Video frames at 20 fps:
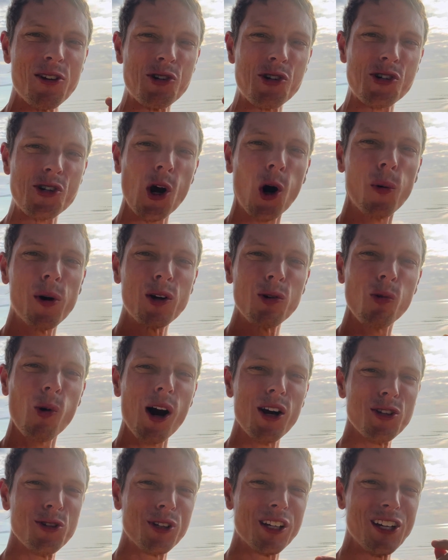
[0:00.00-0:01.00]
showing
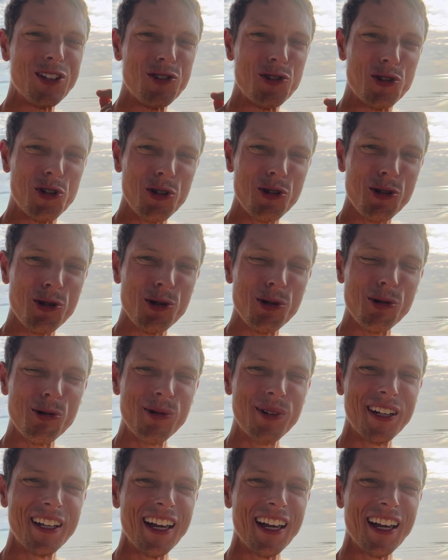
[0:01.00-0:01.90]
what you can do